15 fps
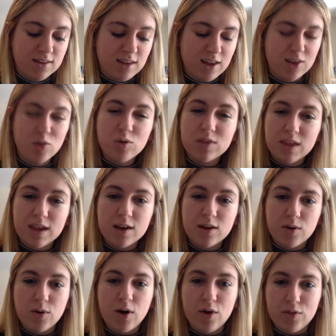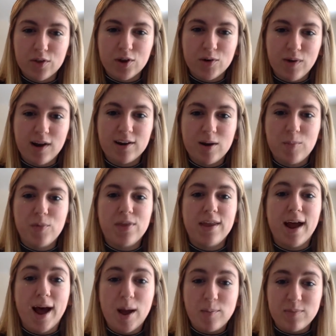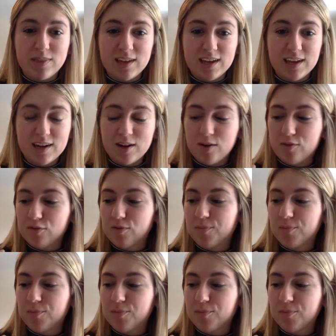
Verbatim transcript: that you think are the correct number that I'm thinking of.